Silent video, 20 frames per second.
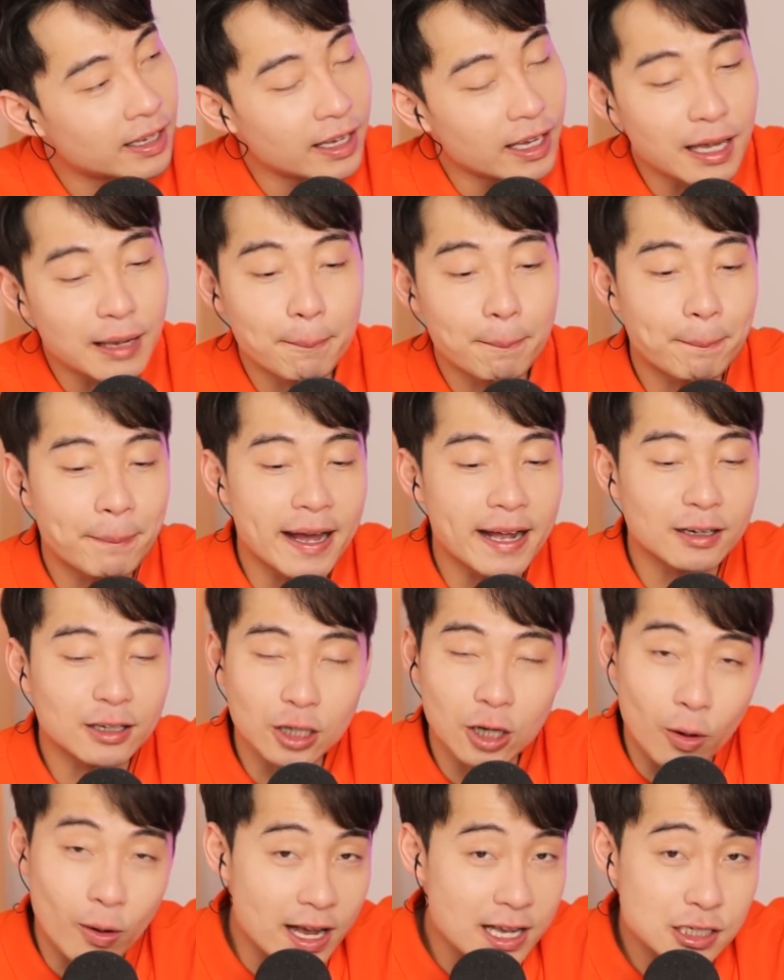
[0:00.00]
In bed,
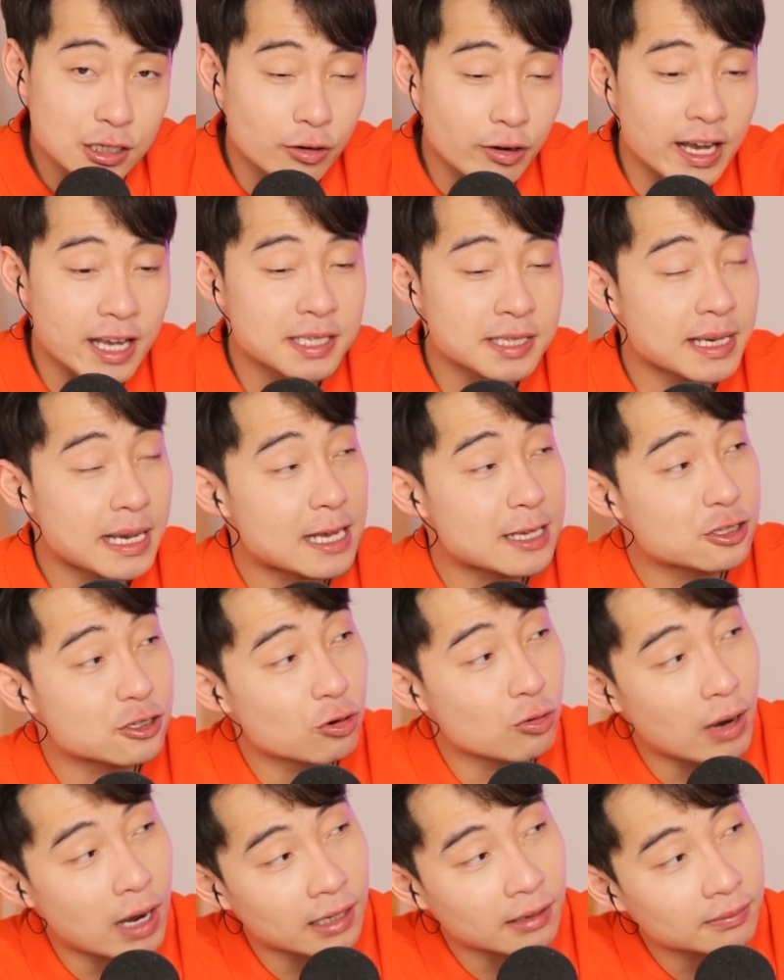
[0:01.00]
go as crazy as you
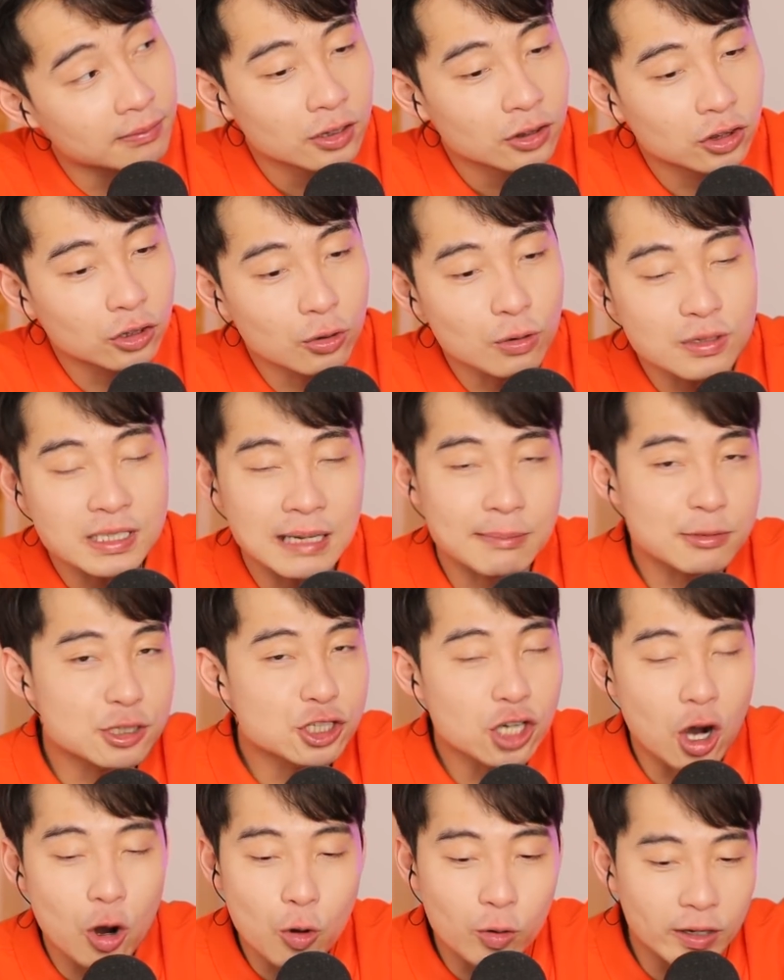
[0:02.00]
want. Do some
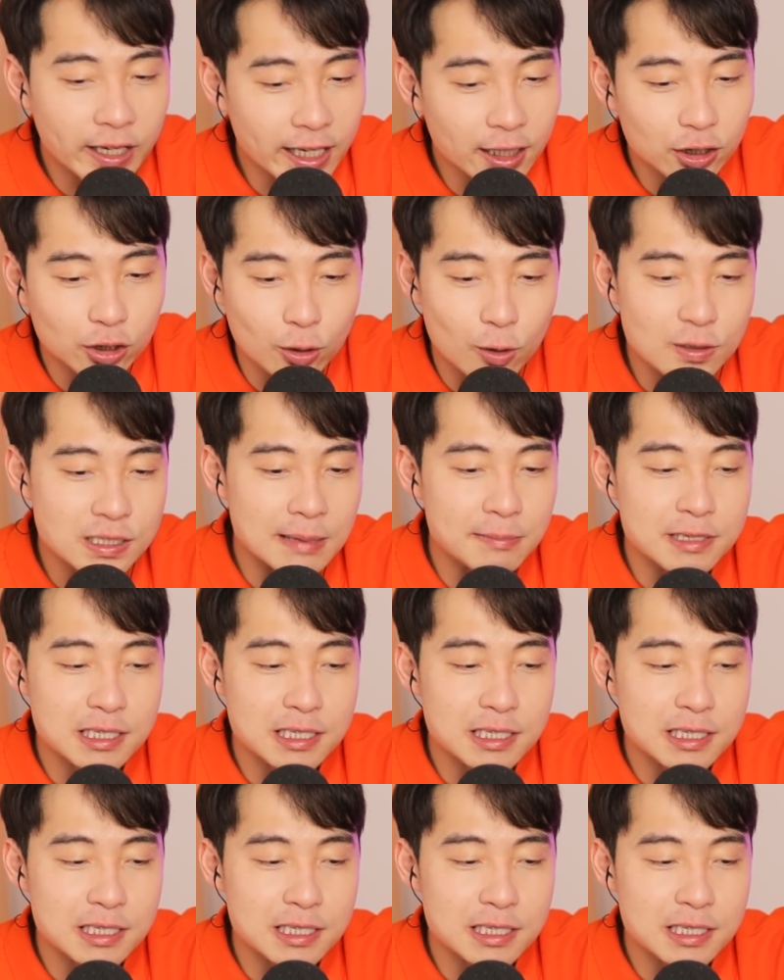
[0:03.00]
choking, do some